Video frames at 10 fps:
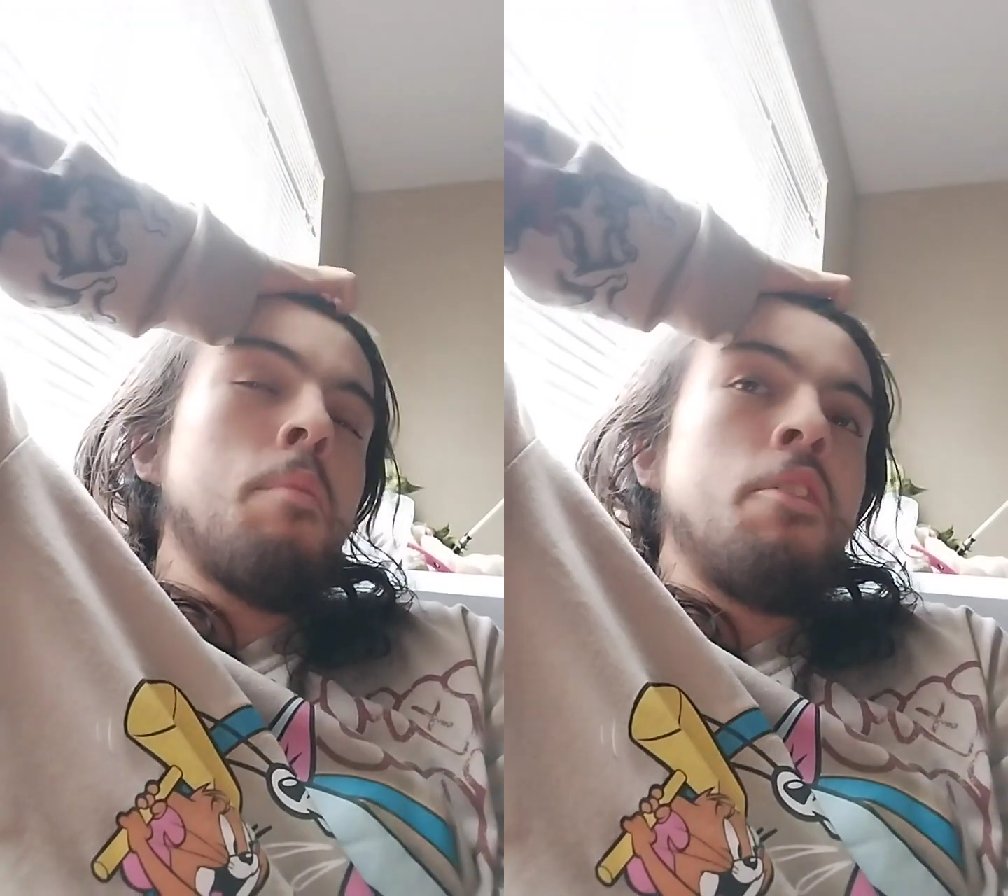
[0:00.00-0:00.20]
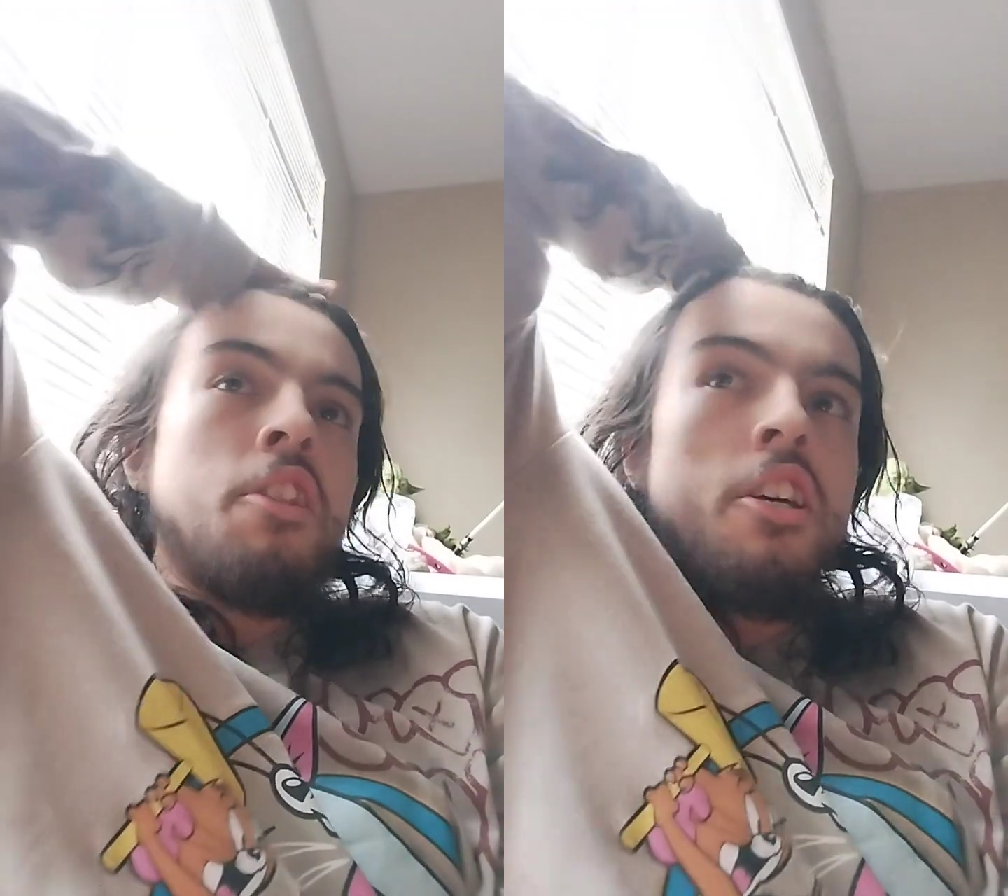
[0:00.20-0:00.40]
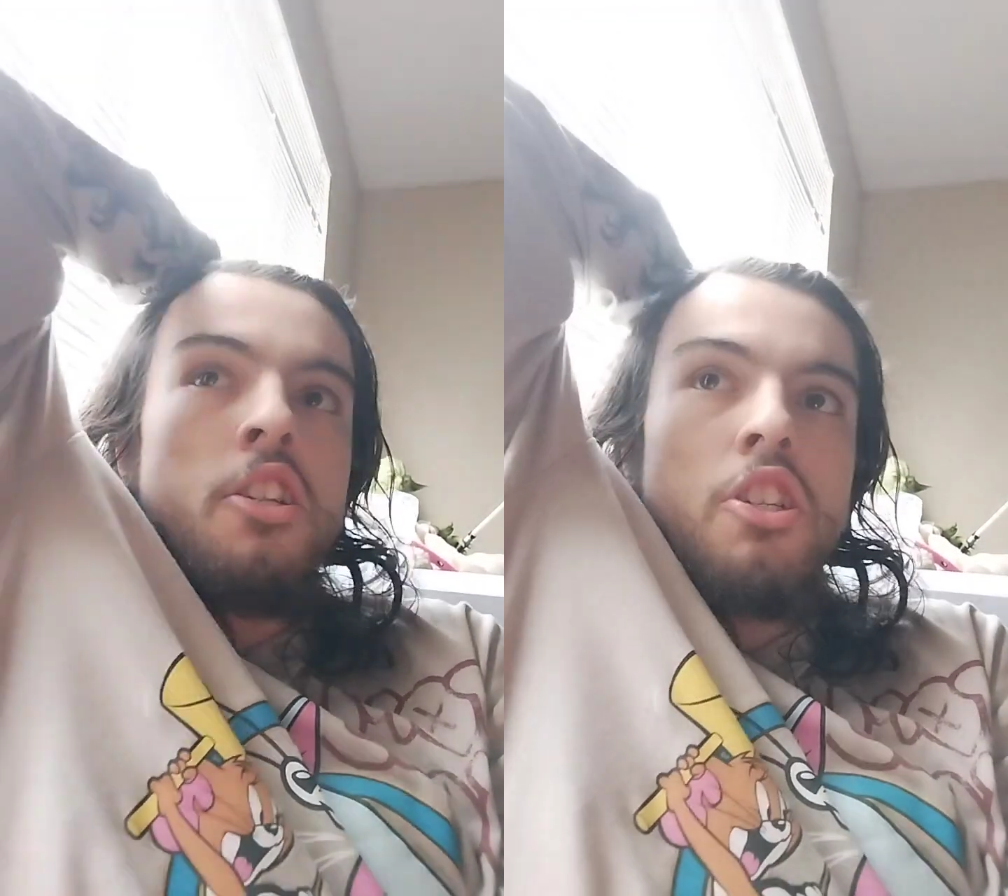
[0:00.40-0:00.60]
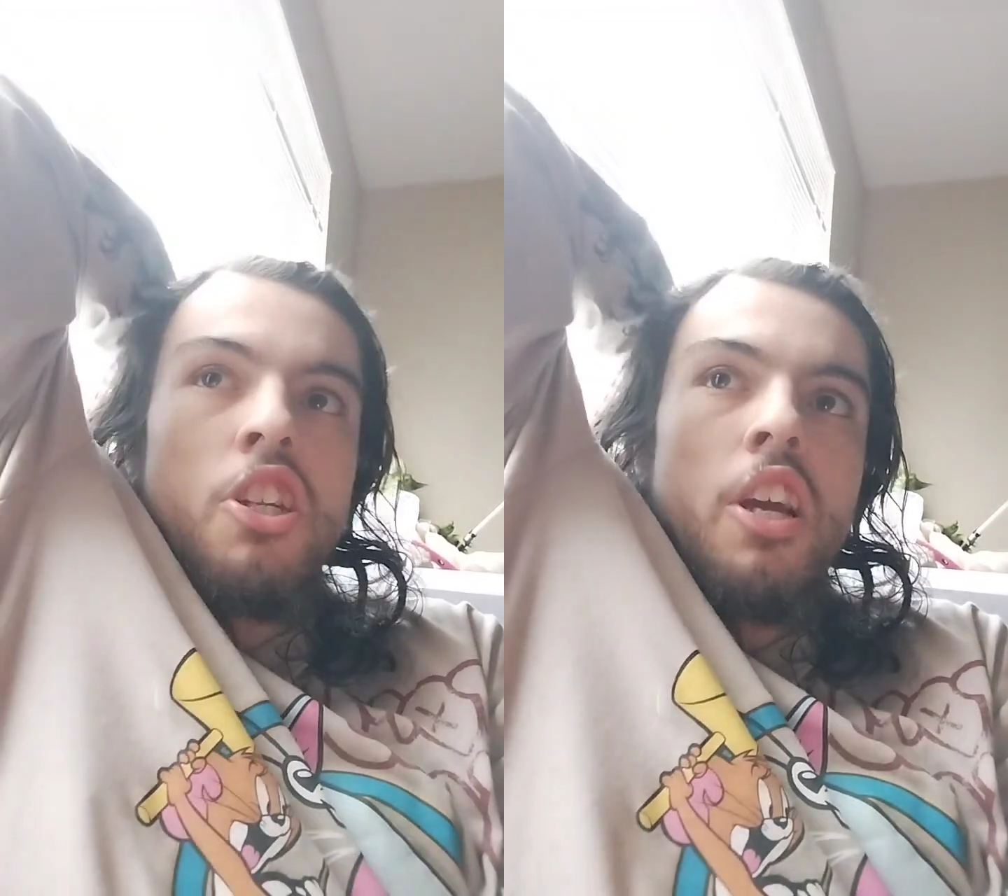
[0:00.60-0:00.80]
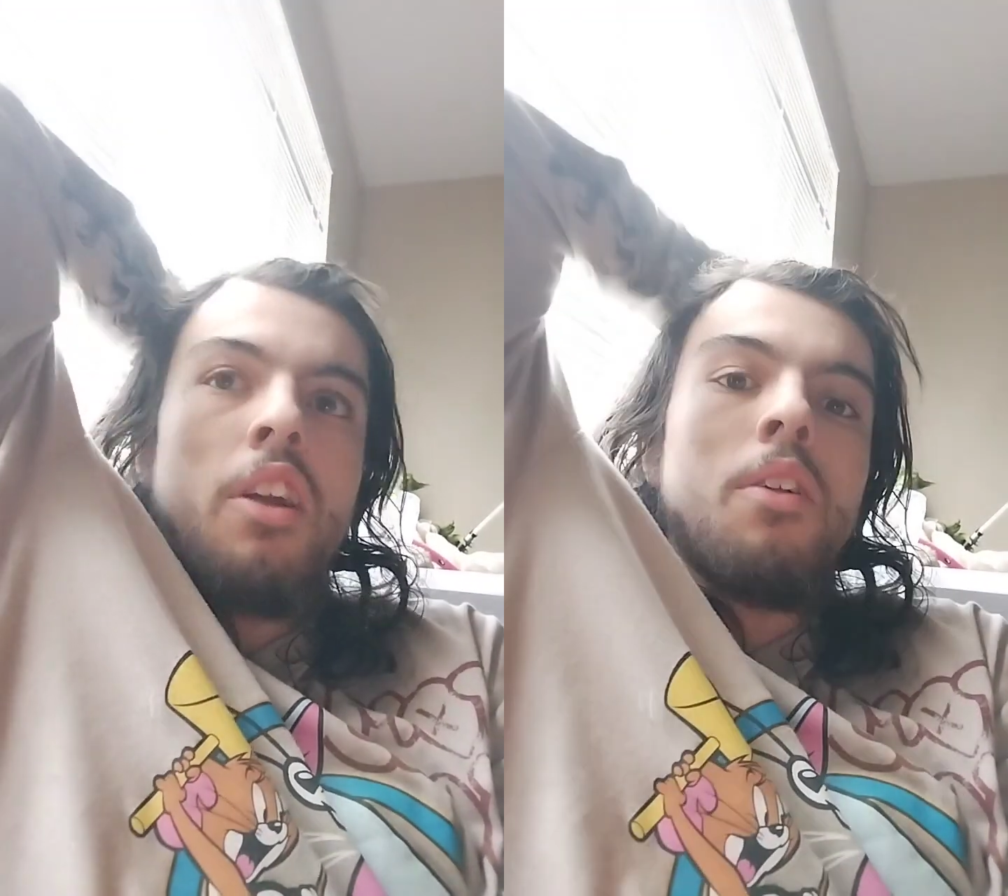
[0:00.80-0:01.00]
I mean, this
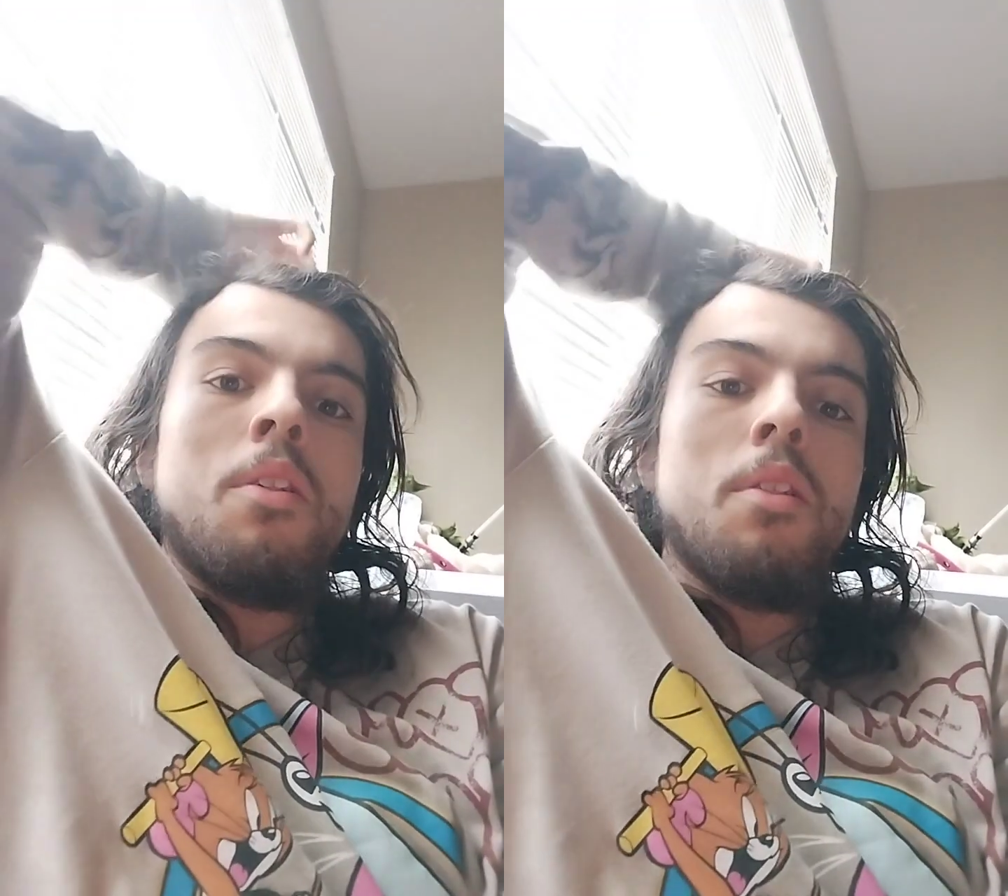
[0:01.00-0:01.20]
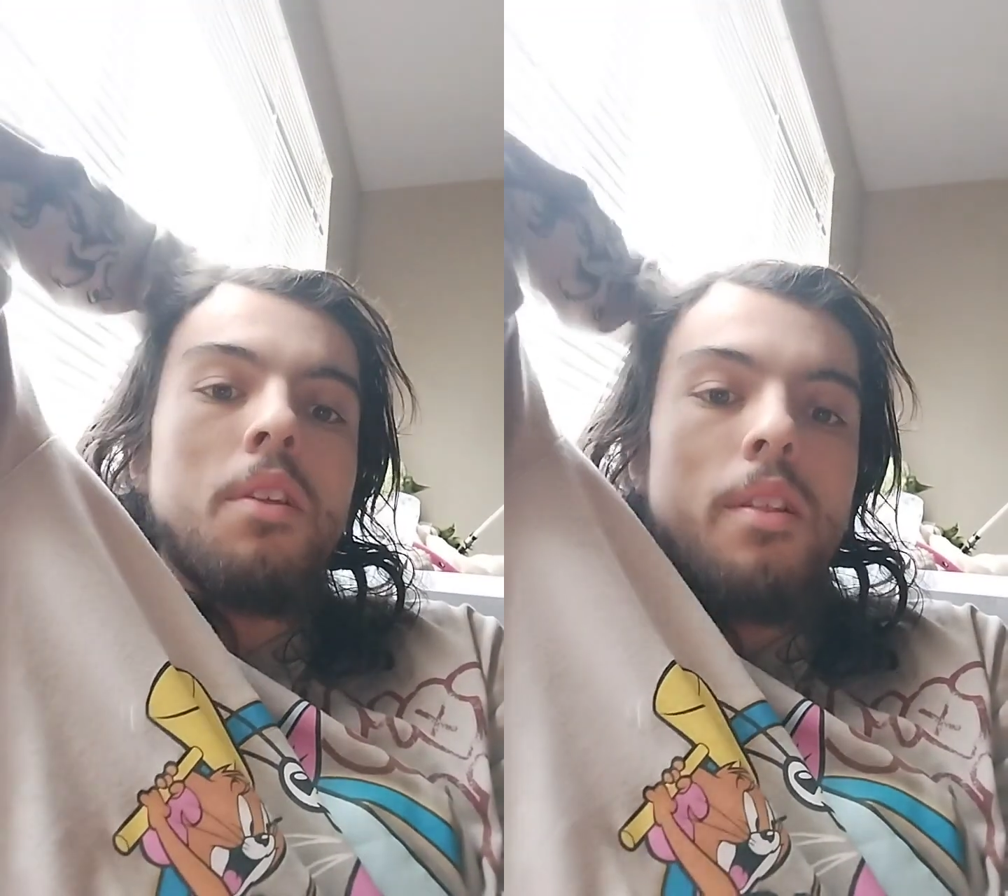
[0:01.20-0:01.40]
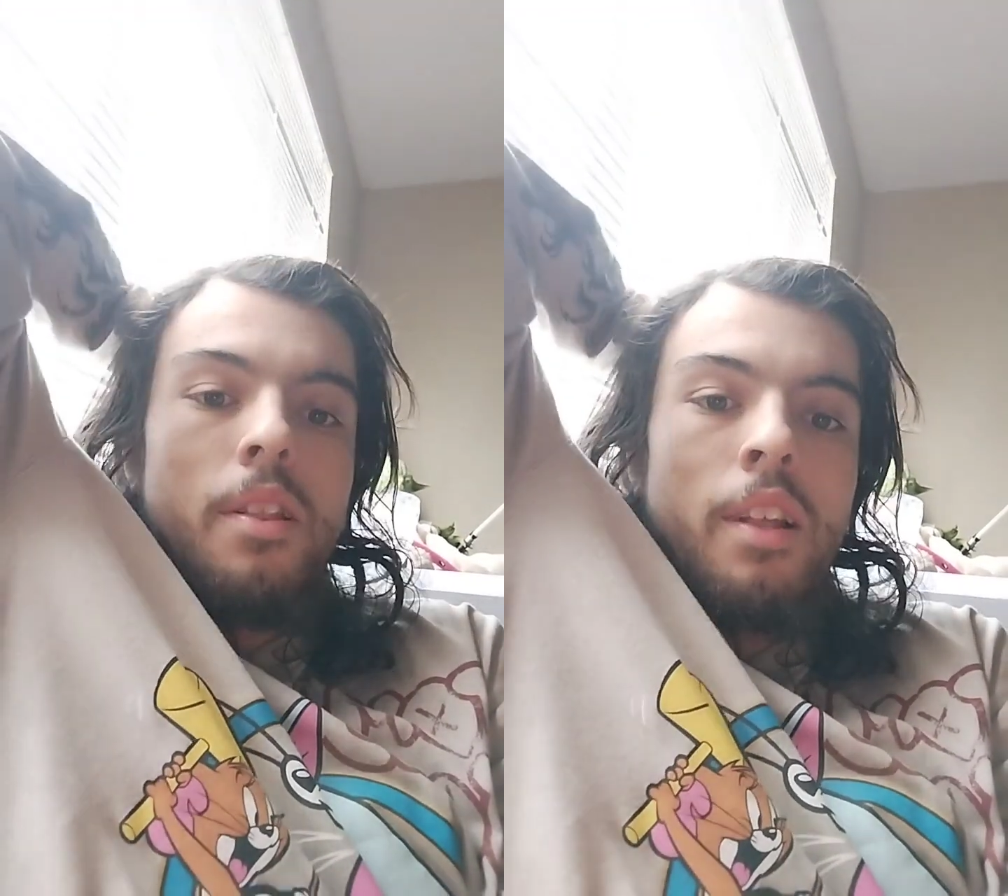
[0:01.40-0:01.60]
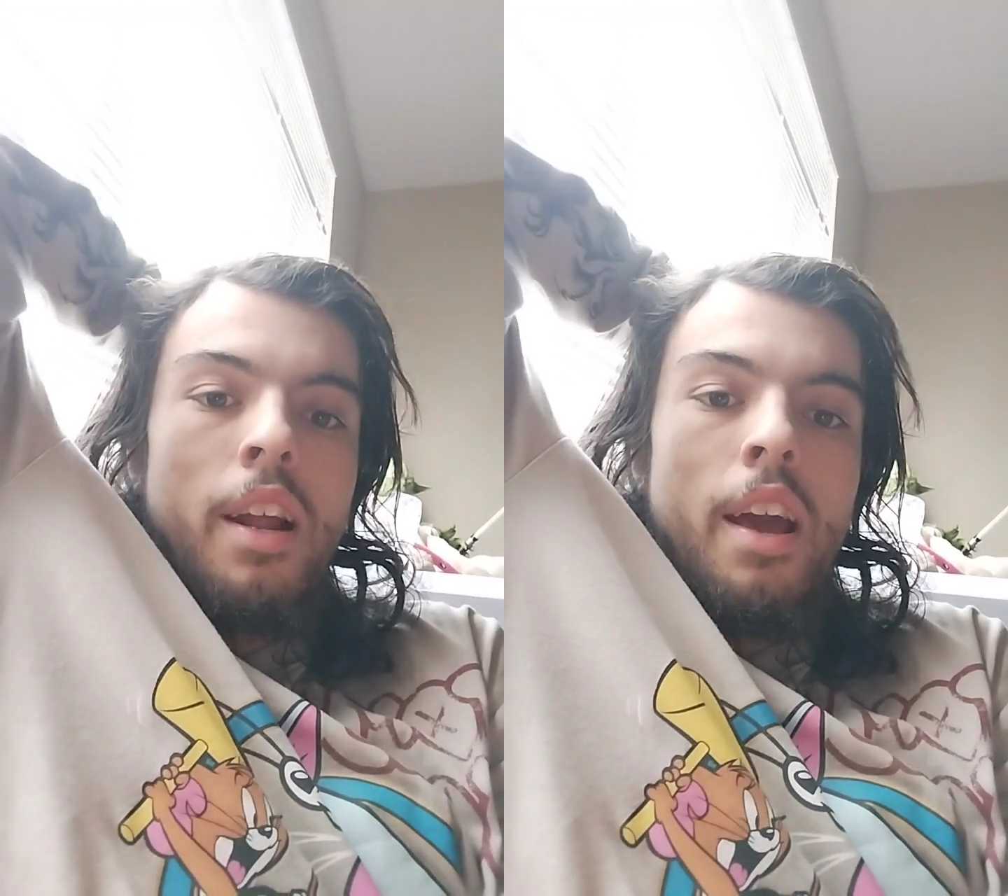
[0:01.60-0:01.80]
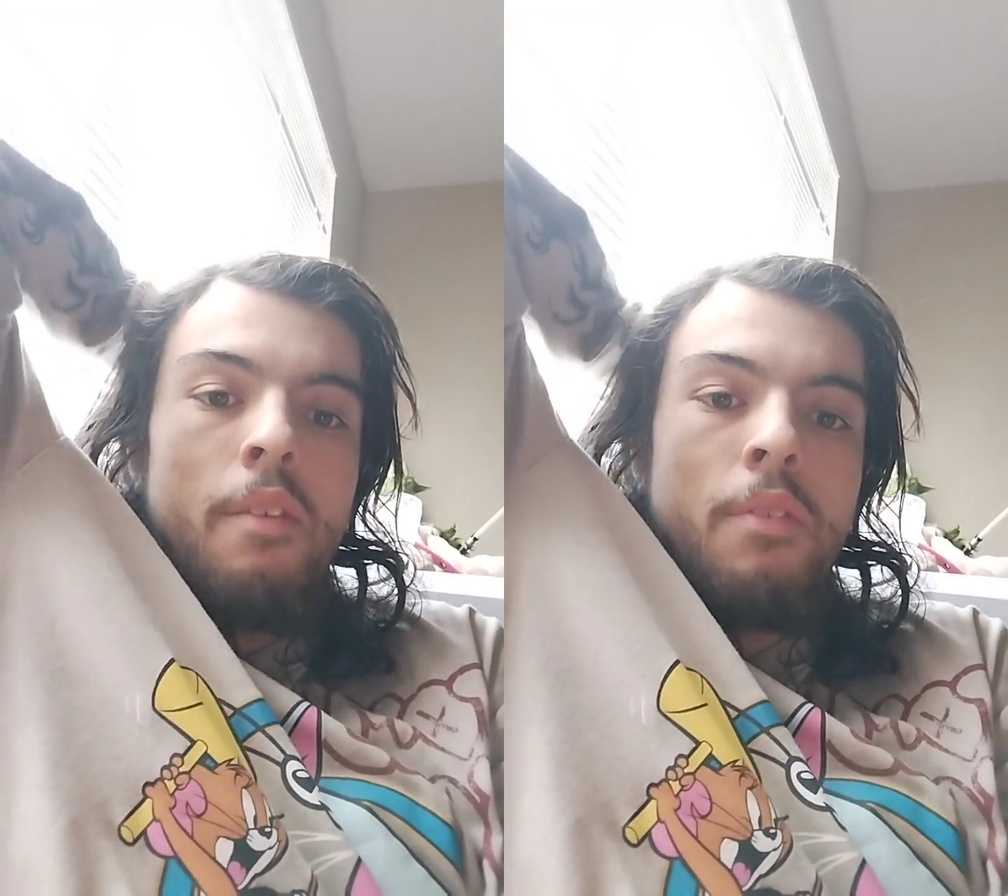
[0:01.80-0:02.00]
channel that I have